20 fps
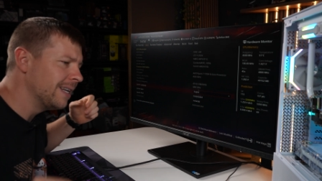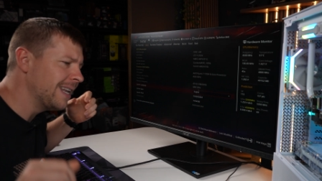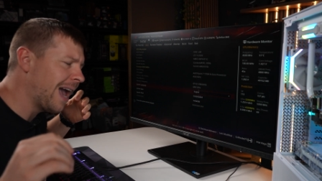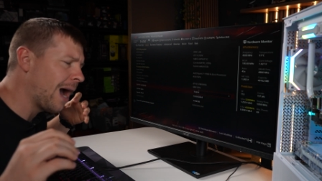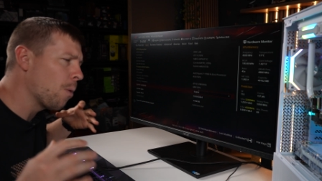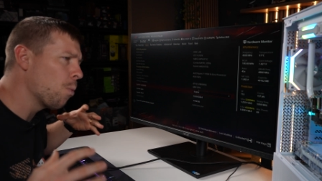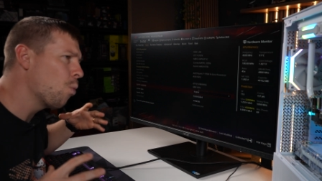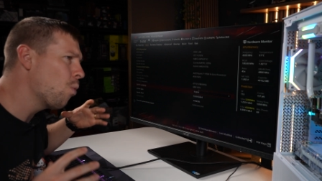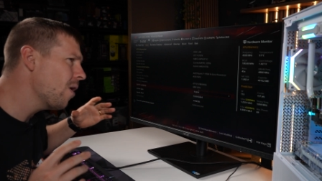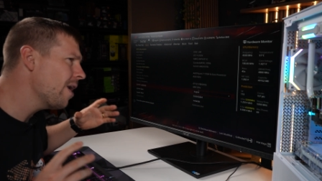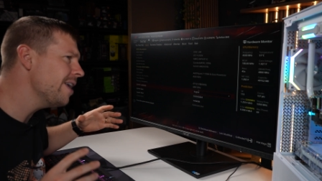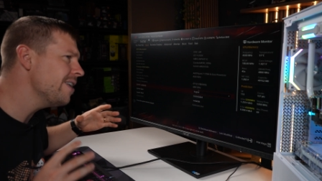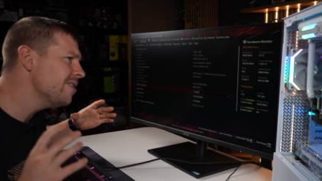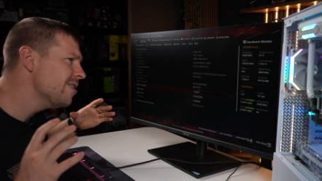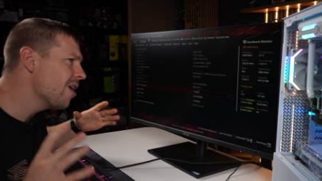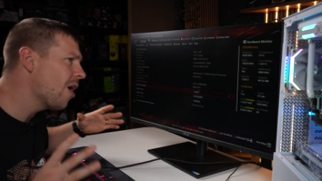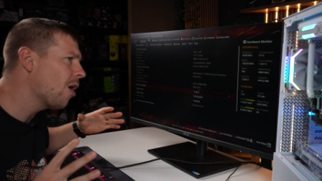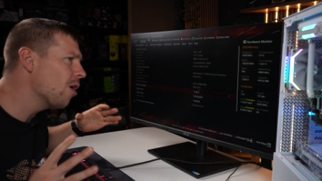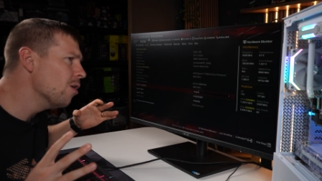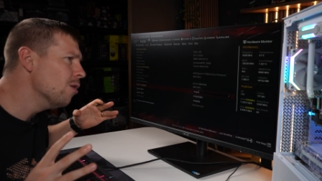Now we
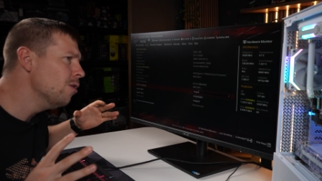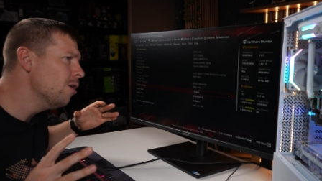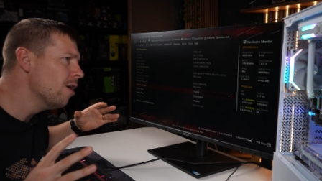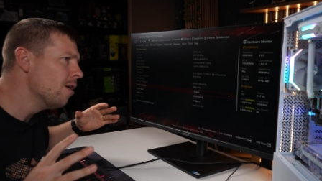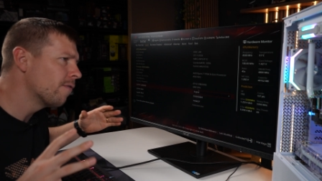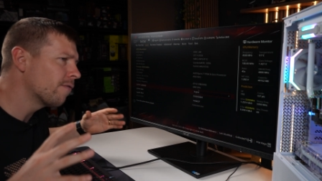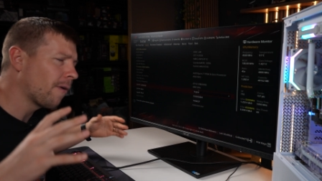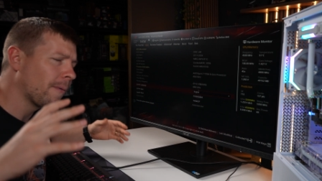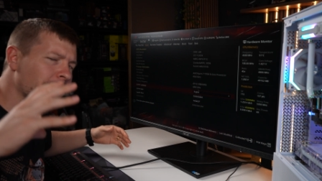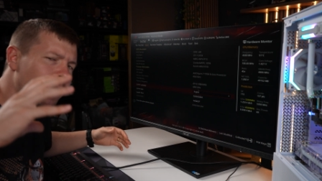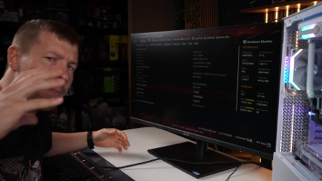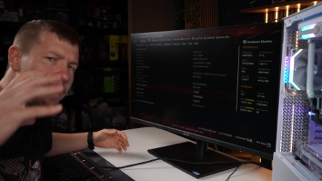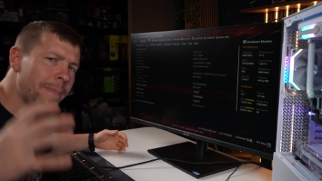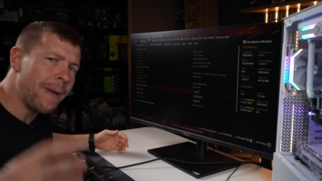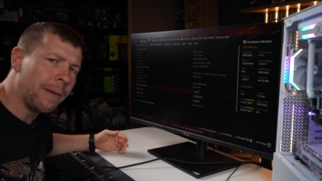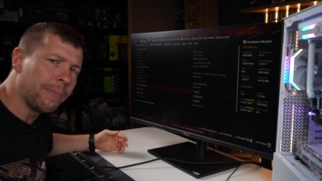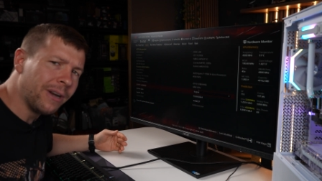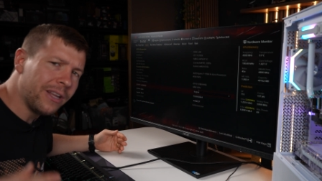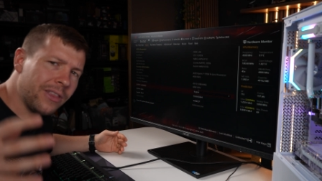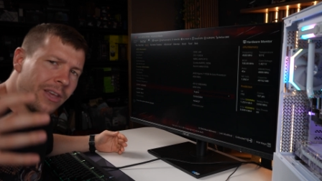know from the
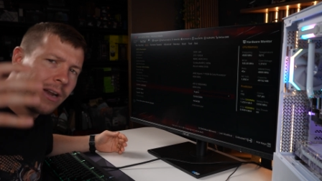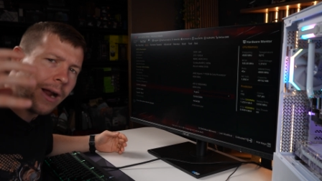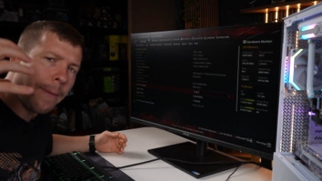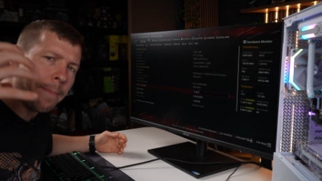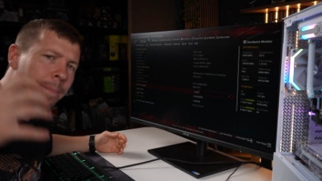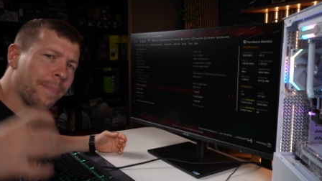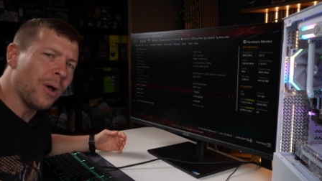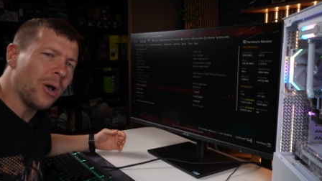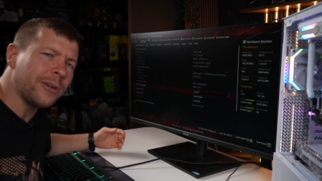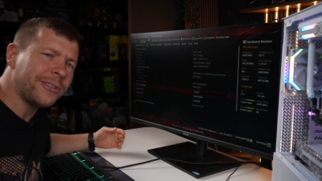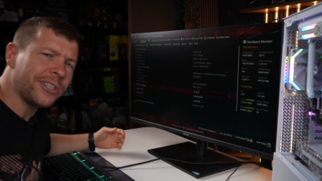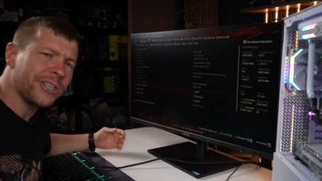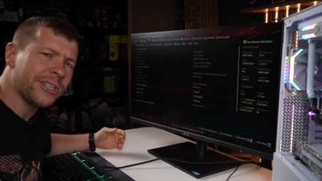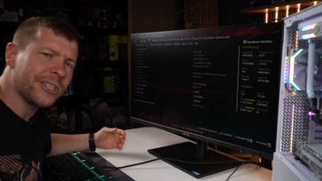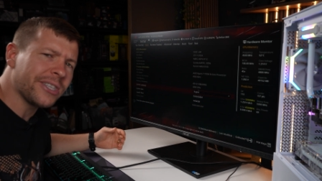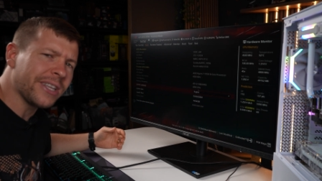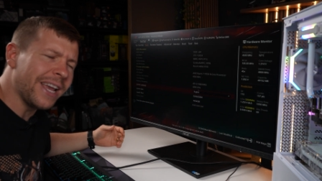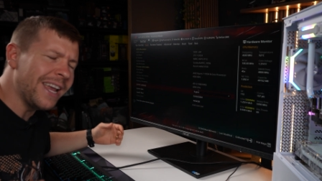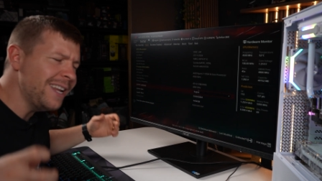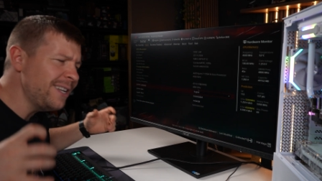memory that I
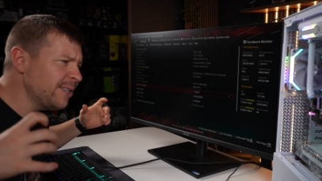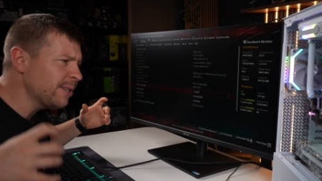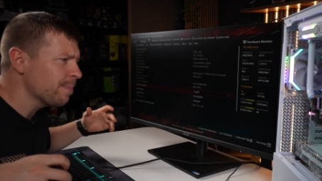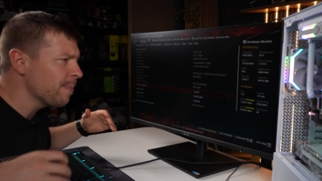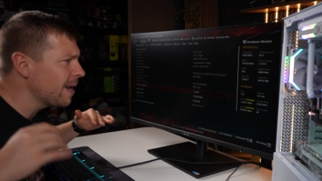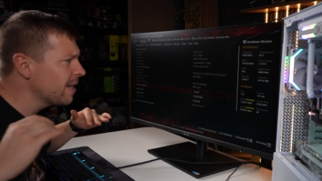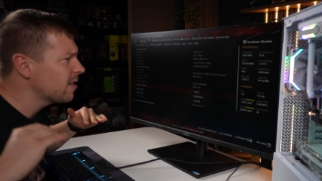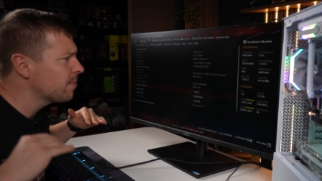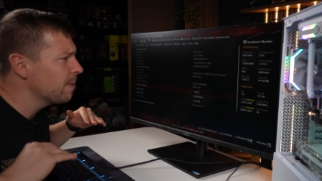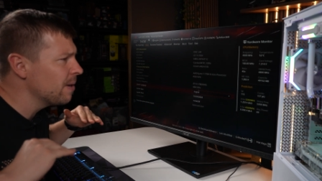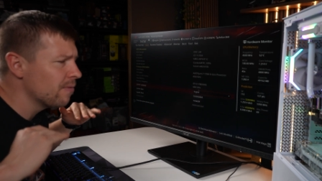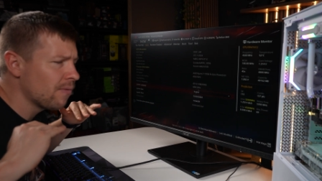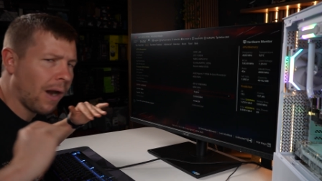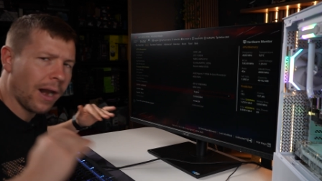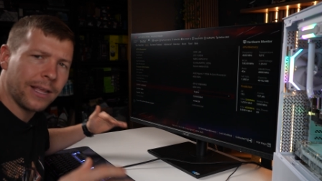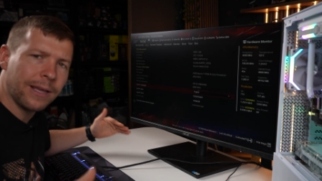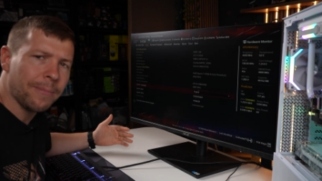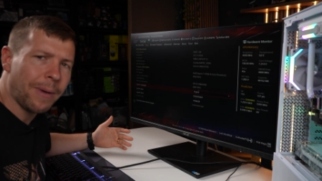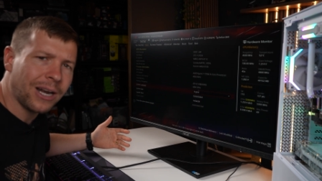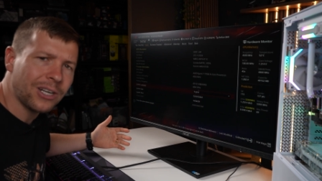purchased, it's meant to be
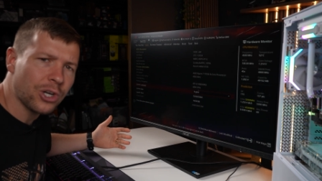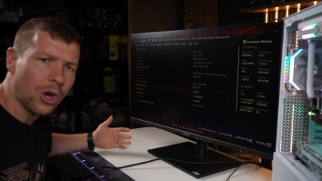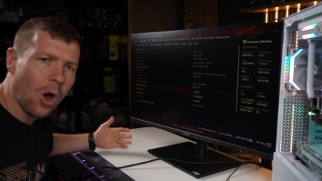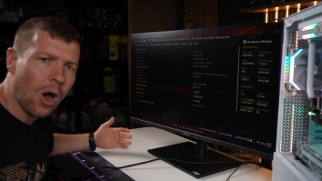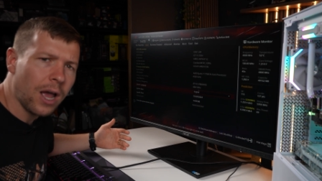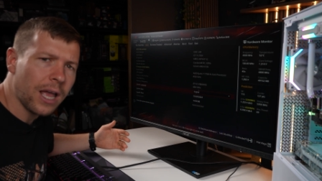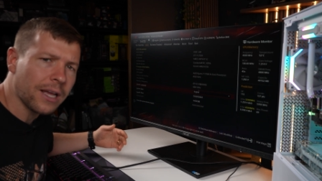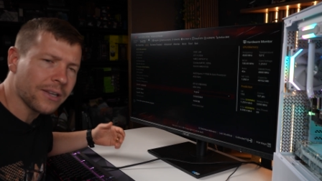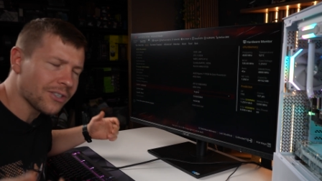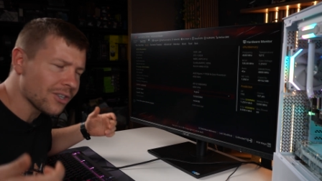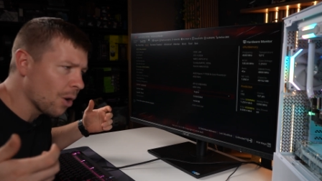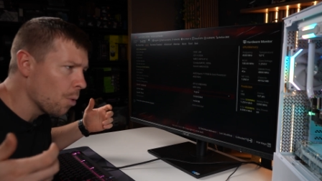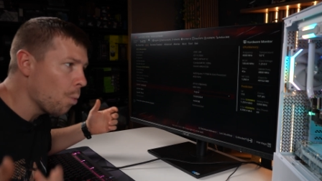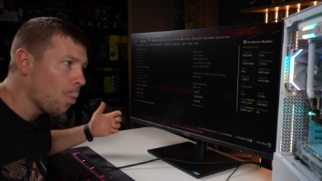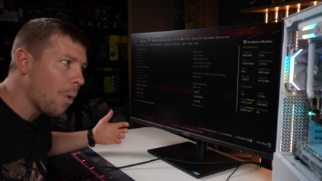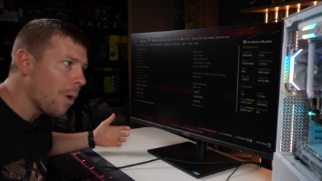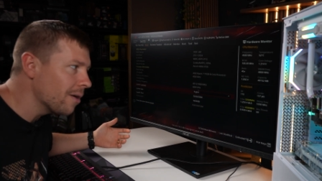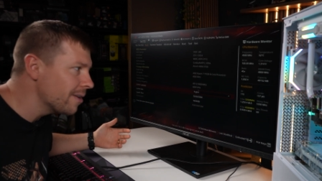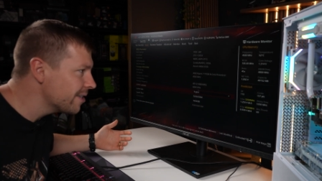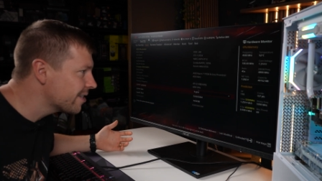running much higher. So
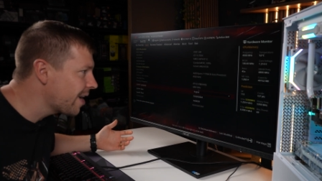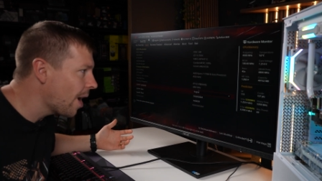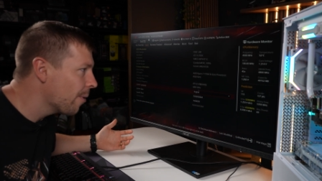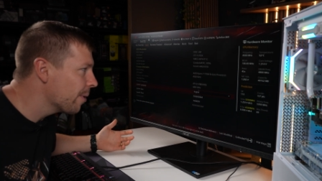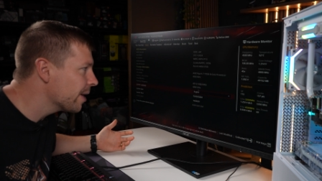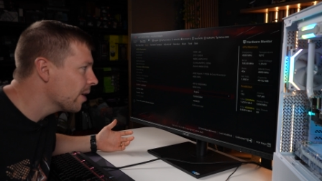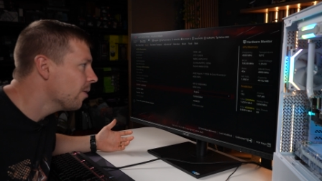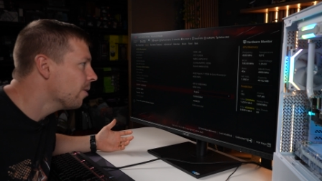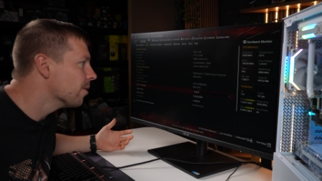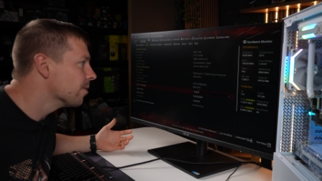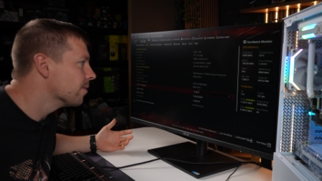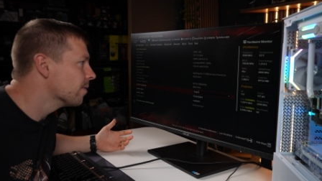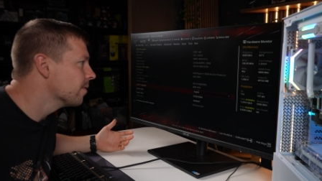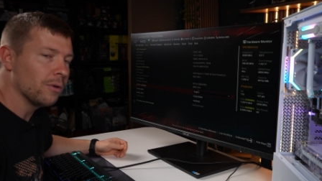what is going on?